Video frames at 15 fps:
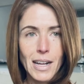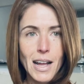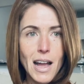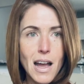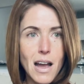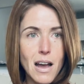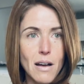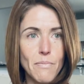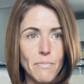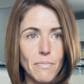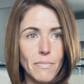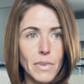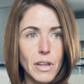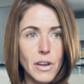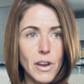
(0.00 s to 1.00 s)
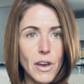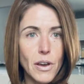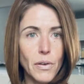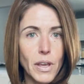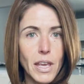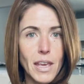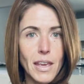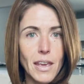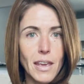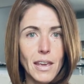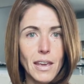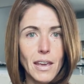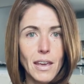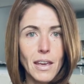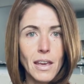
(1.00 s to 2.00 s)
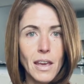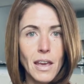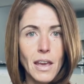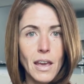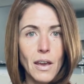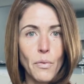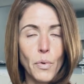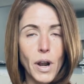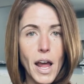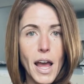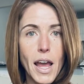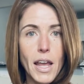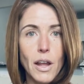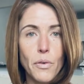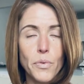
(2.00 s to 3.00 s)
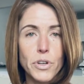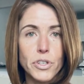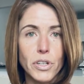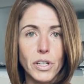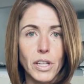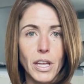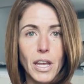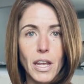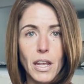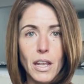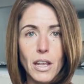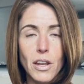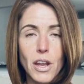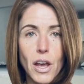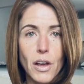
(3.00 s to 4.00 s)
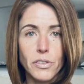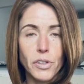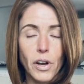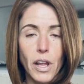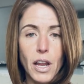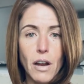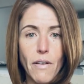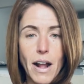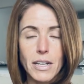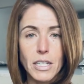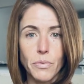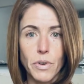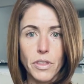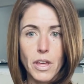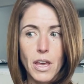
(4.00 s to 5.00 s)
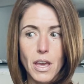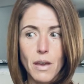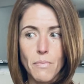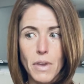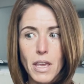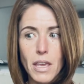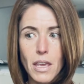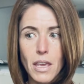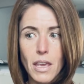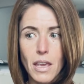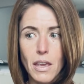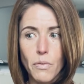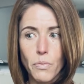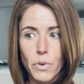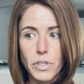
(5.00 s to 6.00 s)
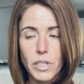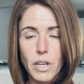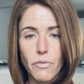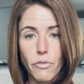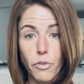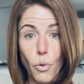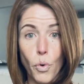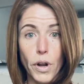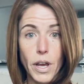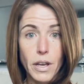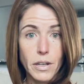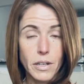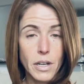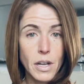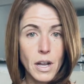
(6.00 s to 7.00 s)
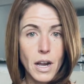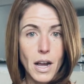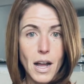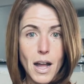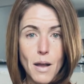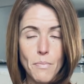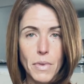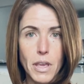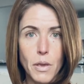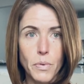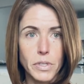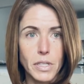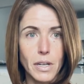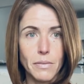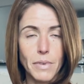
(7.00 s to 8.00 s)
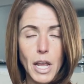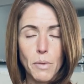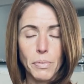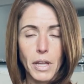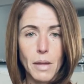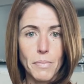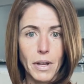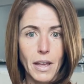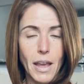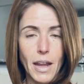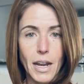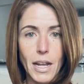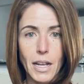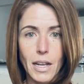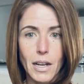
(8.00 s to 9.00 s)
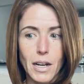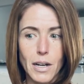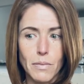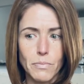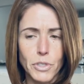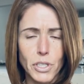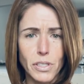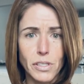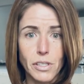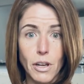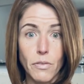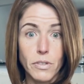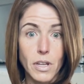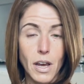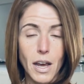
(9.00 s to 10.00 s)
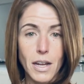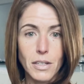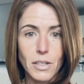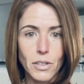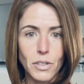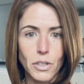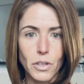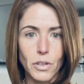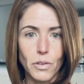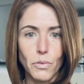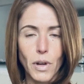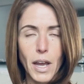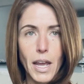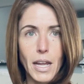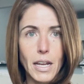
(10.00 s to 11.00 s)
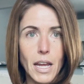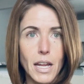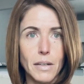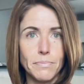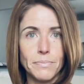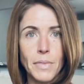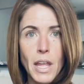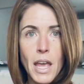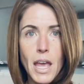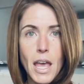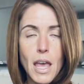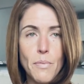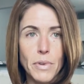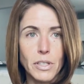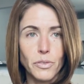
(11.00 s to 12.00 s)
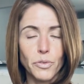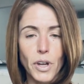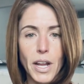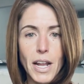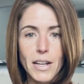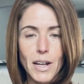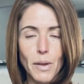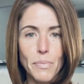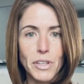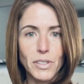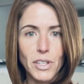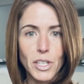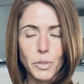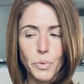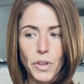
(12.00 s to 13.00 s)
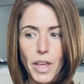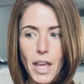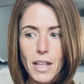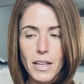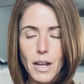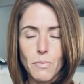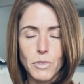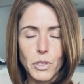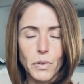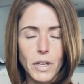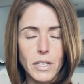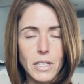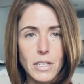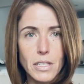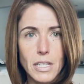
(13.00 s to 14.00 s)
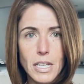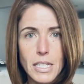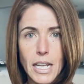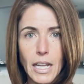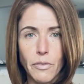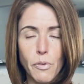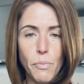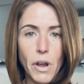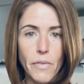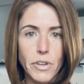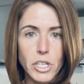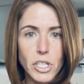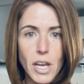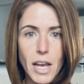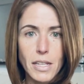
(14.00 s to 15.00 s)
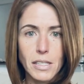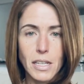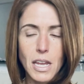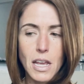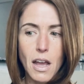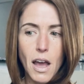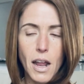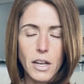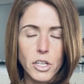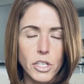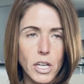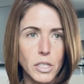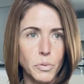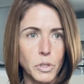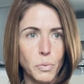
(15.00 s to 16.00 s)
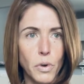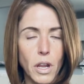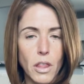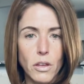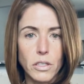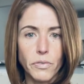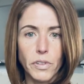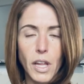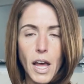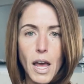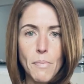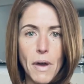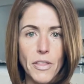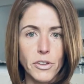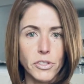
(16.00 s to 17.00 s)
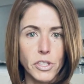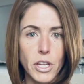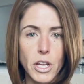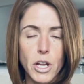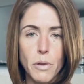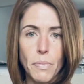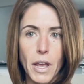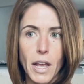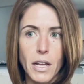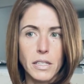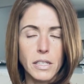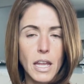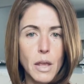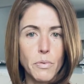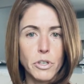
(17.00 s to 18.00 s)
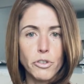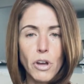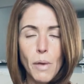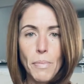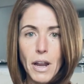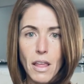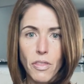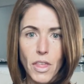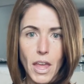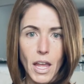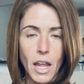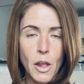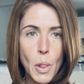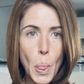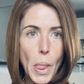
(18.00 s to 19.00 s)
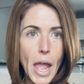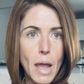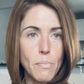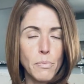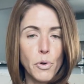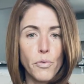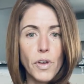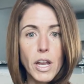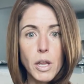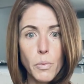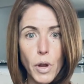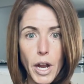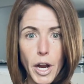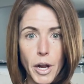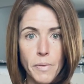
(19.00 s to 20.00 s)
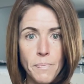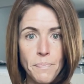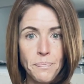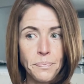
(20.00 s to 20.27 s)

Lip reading: You know, when I originally, you know, started interacting with him, he was in Florida. He was an airplane mechanic, just self-taught too, right? And him and his friend had done a business where they ended up doing detailing for private jets. And he kind of just was one of those fly by the seat of your pants. He would drop anything and move anywhere.